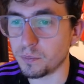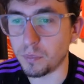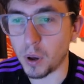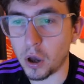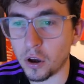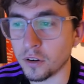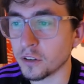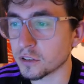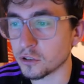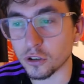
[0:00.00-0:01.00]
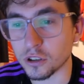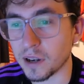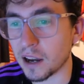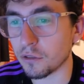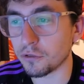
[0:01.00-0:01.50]
Burton just
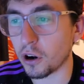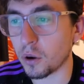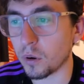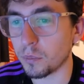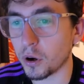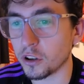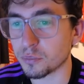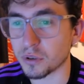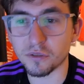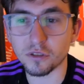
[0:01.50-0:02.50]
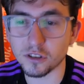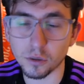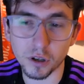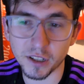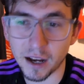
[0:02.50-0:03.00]
survive on 41 points. Bradford still
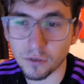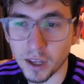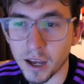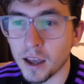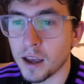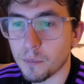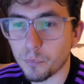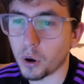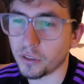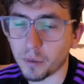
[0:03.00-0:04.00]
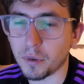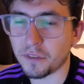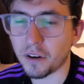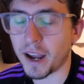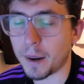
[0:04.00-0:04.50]
pretty down there, but they'll be
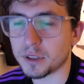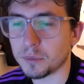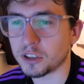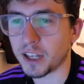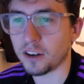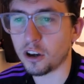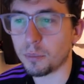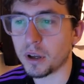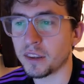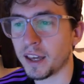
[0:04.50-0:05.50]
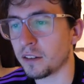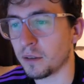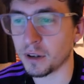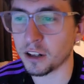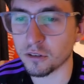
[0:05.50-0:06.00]
very happy to be staying up. They had
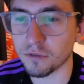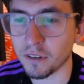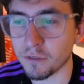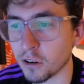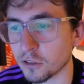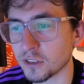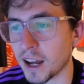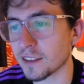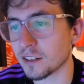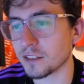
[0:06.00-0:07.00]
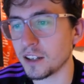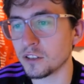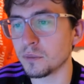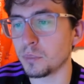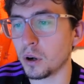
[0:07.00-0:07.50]
a very good start to the
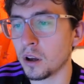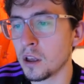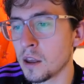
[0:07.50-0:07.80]
season, but